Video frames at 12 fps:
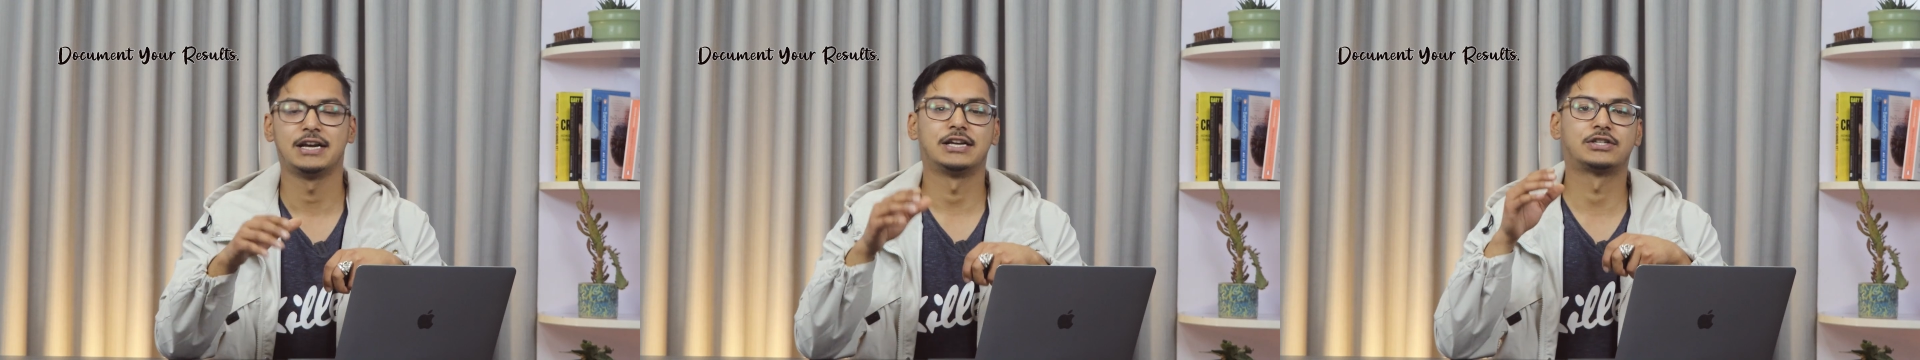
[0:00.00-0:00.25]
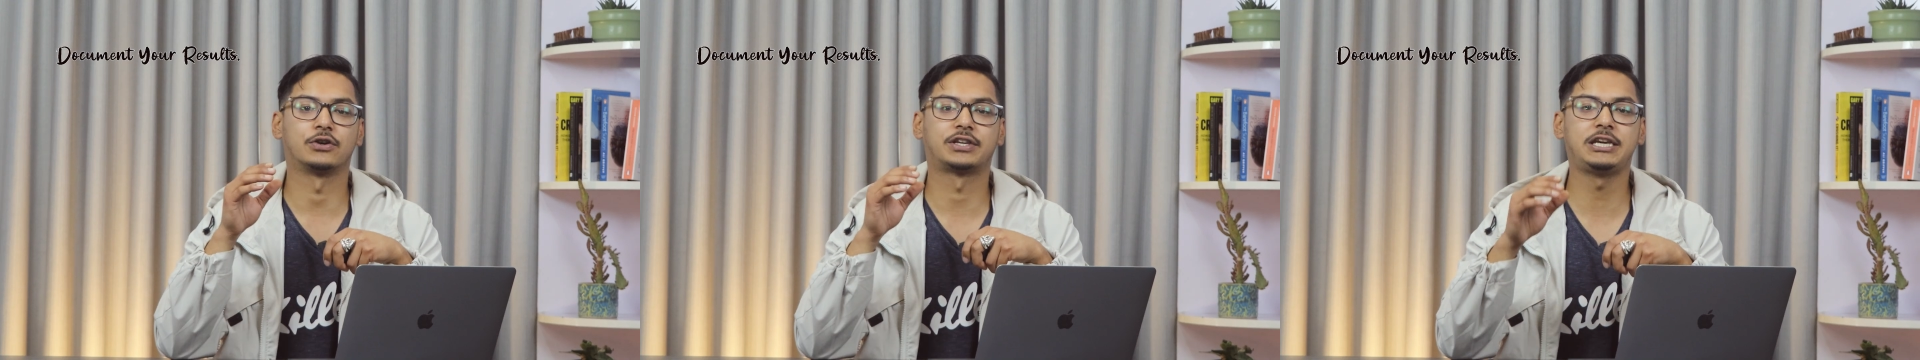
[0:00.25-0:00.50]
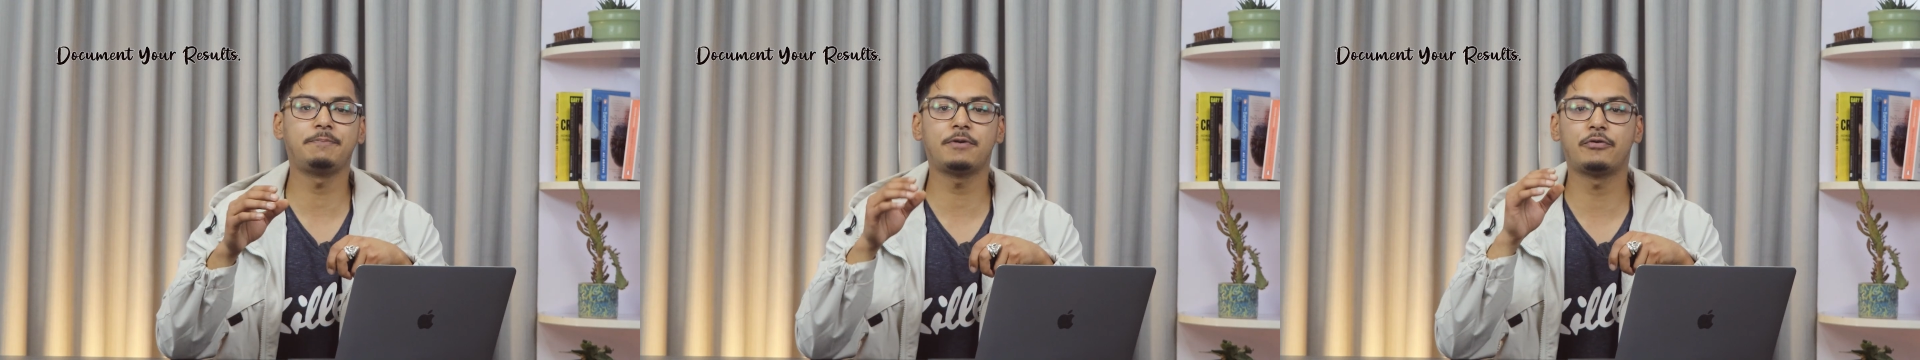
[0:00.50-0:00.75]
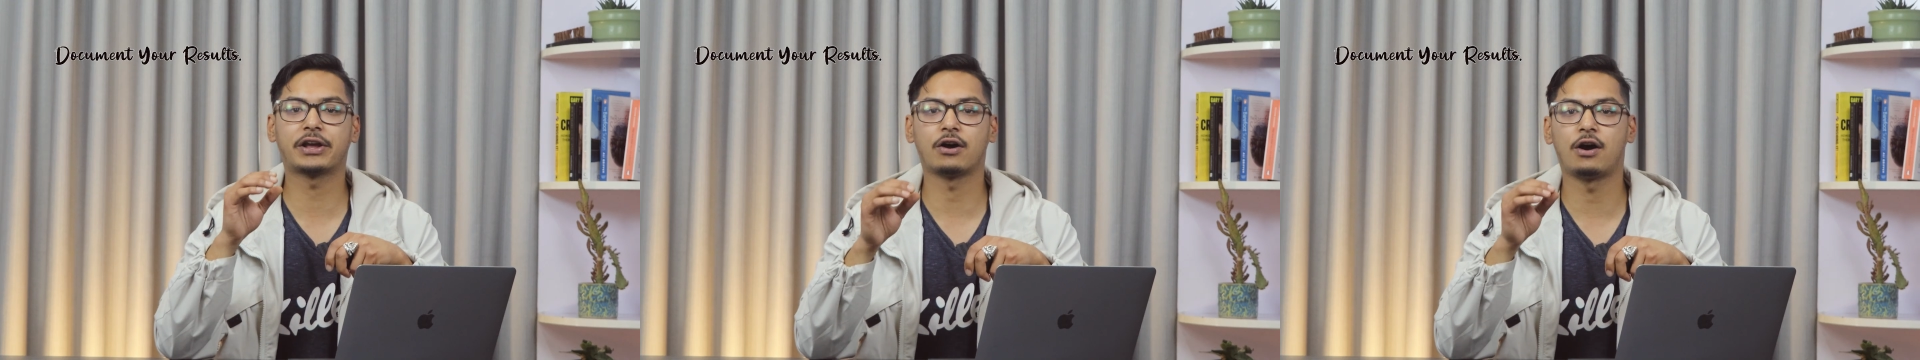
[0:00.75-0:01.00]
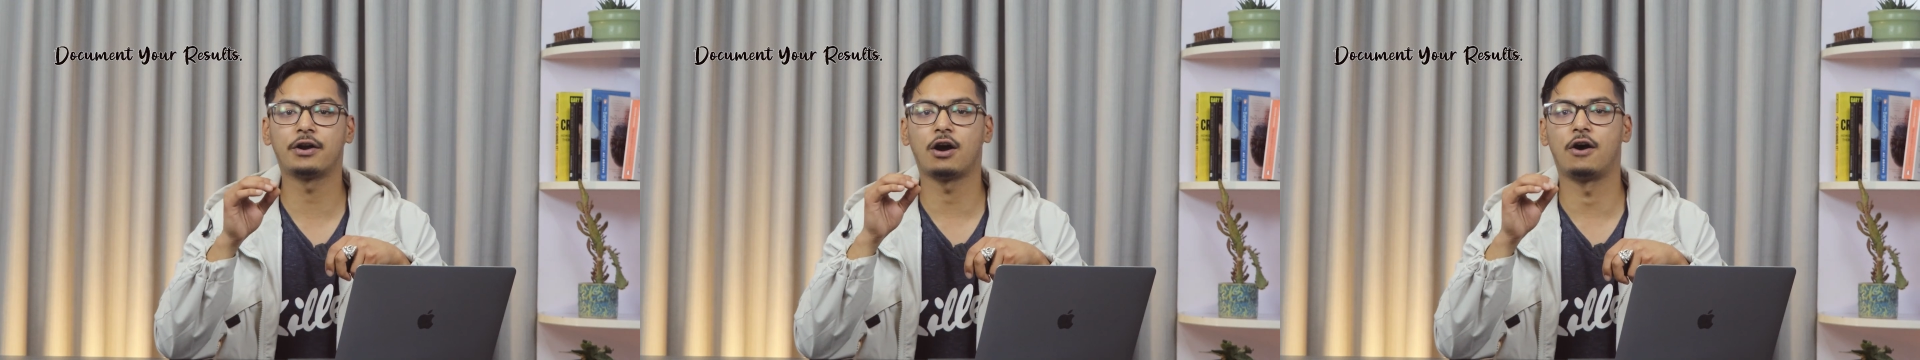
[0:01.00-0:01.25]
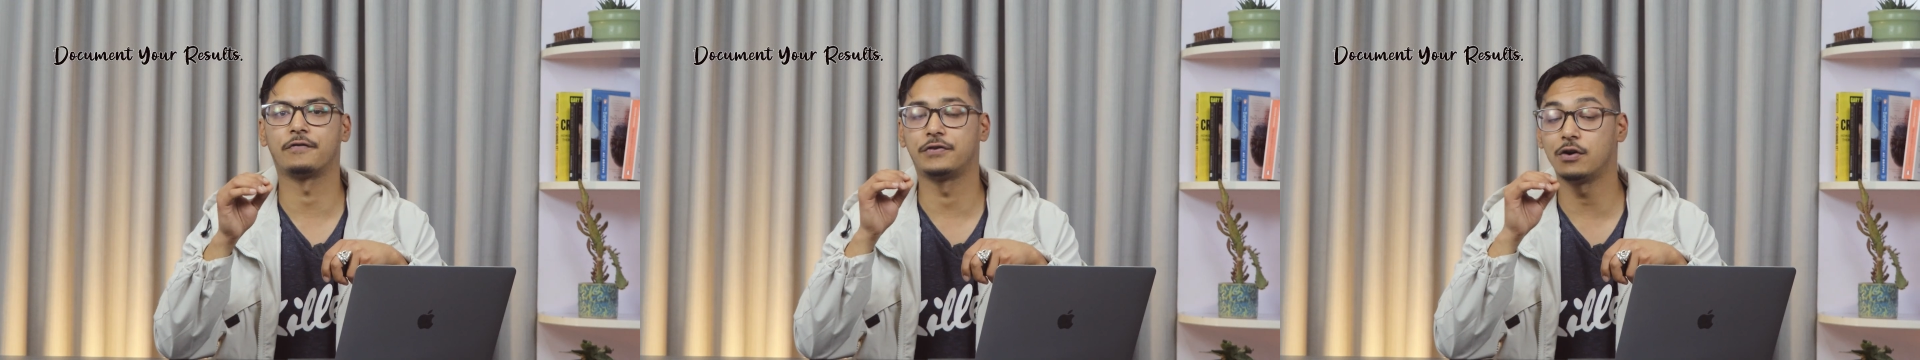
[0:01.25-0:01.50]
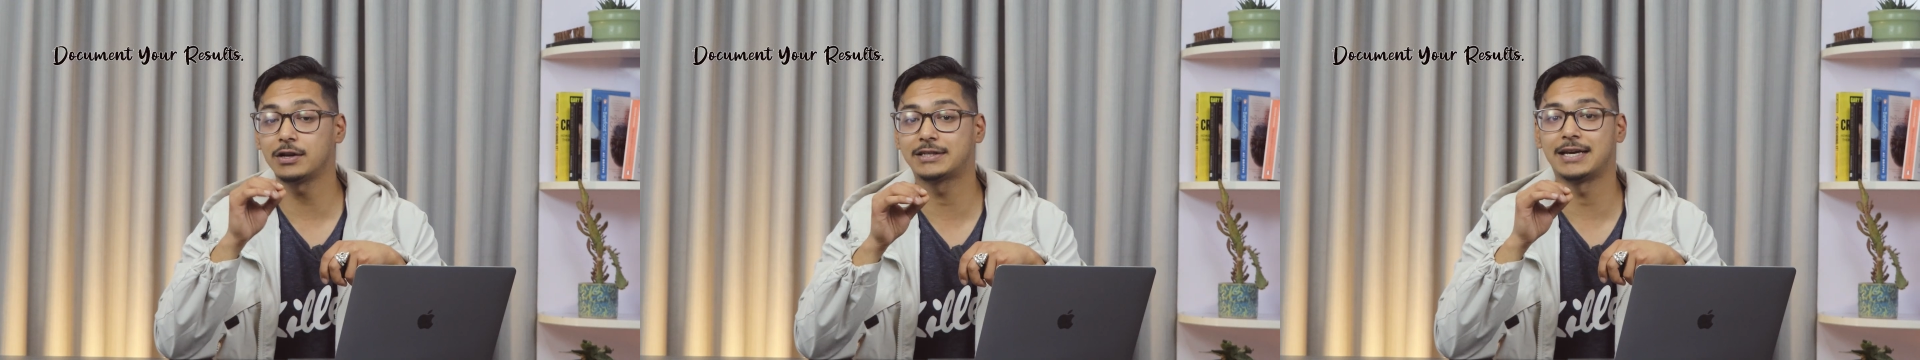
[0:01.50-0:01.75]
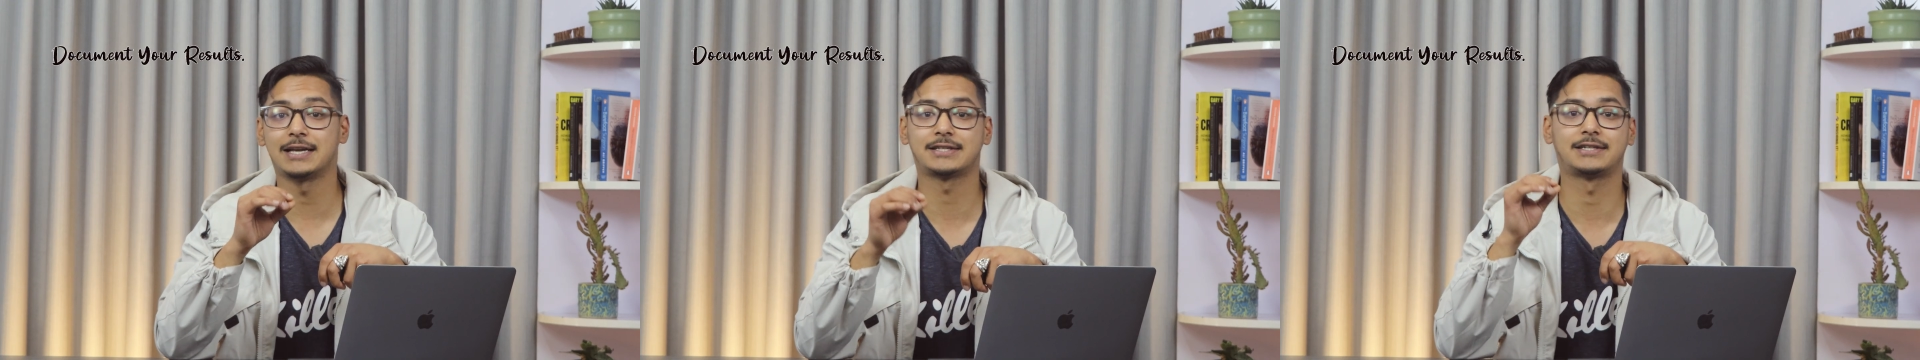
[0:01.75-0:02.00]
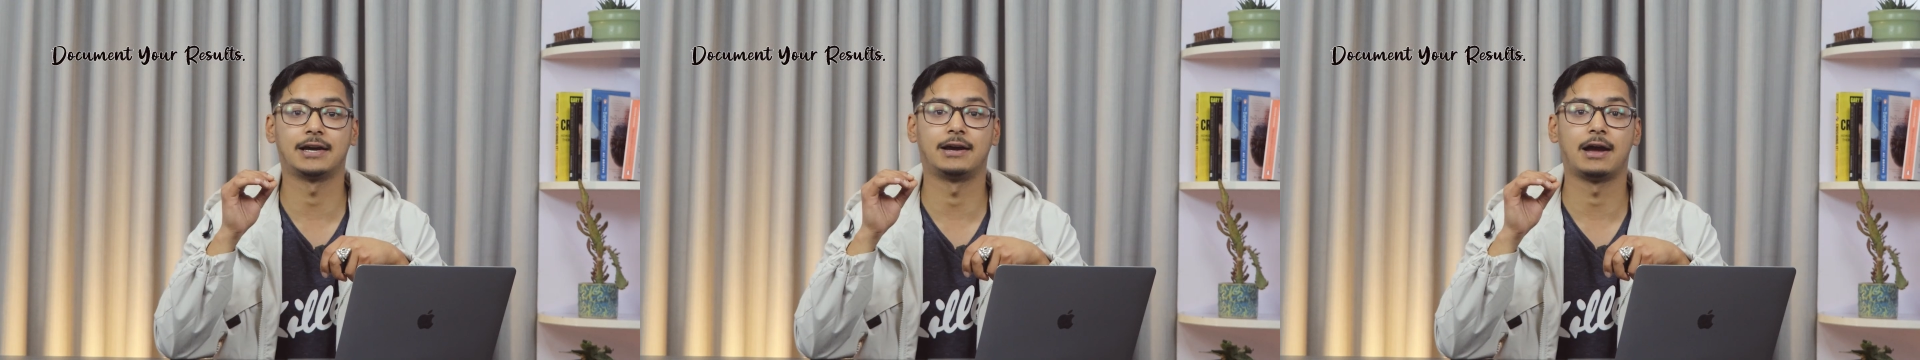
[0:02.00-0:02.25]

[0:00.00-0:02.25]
So keep a record of your test